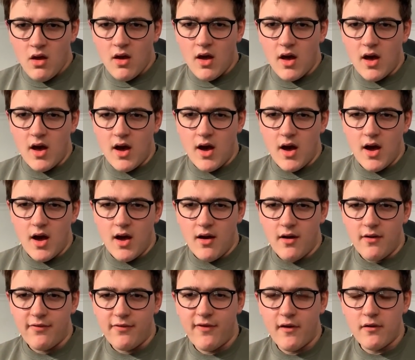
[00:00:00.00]

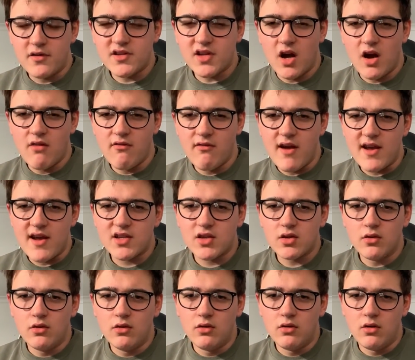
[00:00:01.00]
Focus RS
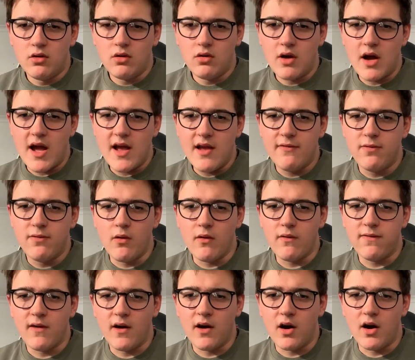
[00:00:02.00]
or
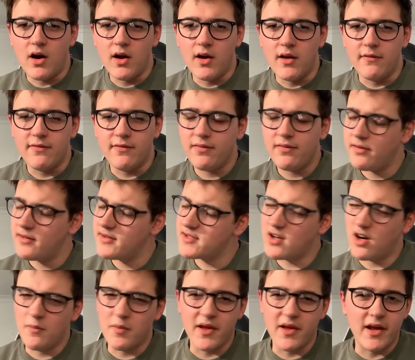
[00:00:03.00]
A45? It's
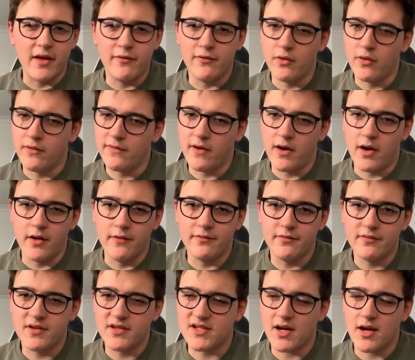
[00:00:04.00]
got to be an A45
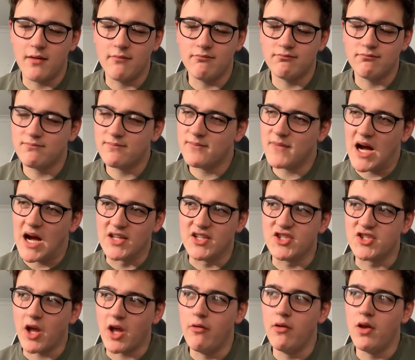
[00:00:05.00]
because I
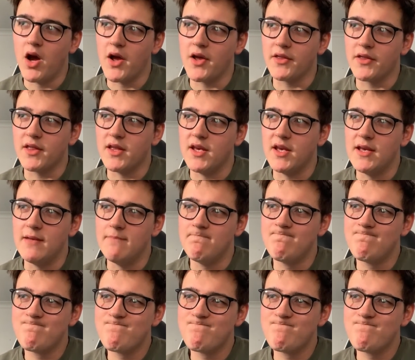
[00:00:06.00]
just don't like the